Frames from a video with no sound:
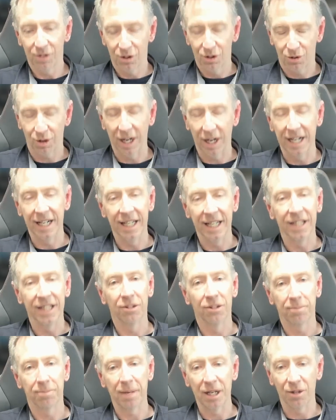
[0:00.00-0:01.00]
trend in
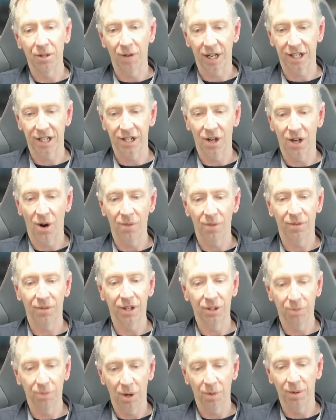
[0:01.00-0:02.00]
the speed direction,
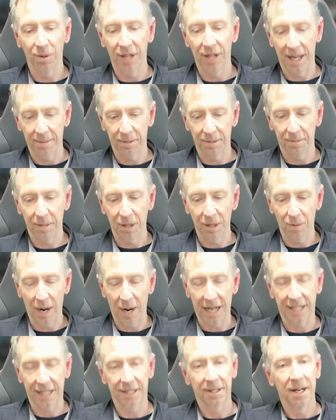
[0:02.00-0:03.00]
hopefully as well with M Speed
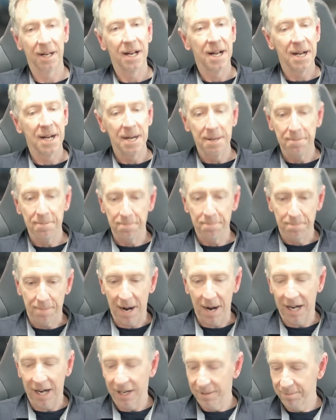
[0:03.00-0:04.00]
Wax.
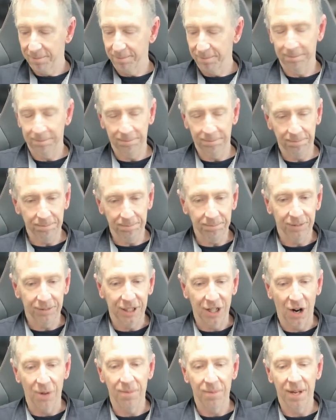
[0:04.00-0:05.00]
But
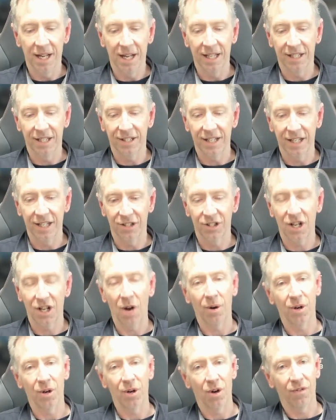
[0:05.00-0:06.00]
it's
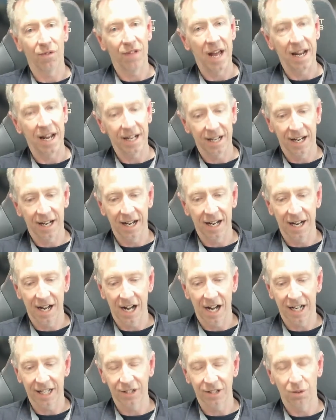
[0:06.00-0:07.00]
going off that,
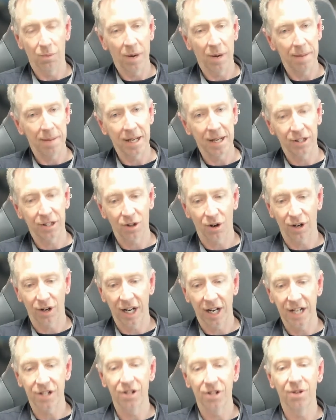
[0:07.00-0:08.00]
a wear-based
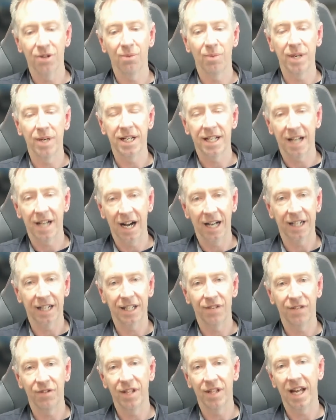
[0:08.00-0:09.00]
correlation. We
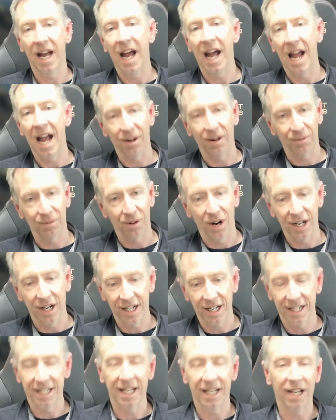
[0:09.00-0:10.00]
can't give you that
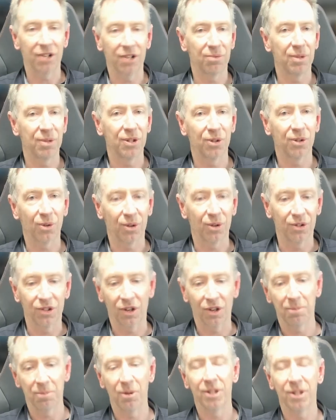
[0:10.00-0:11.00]
outright. Yes, we saw a
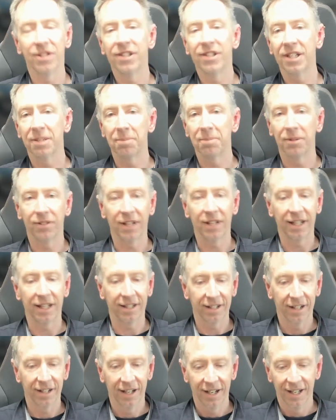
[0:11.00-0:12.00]
0.6%,
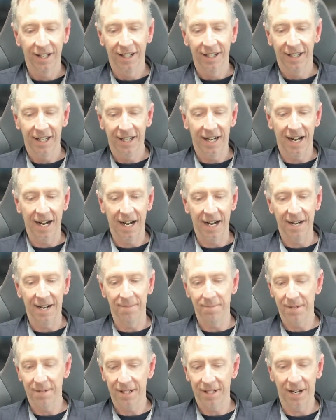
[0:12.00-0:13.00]

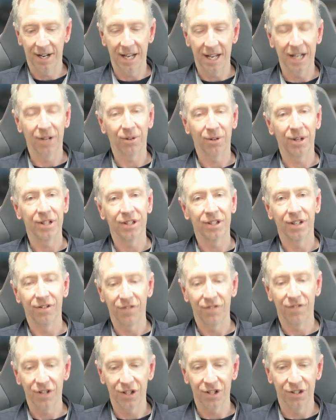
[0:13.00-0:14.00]
increase in
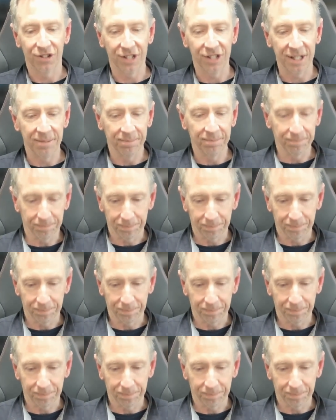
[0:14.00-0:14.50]
efficiency.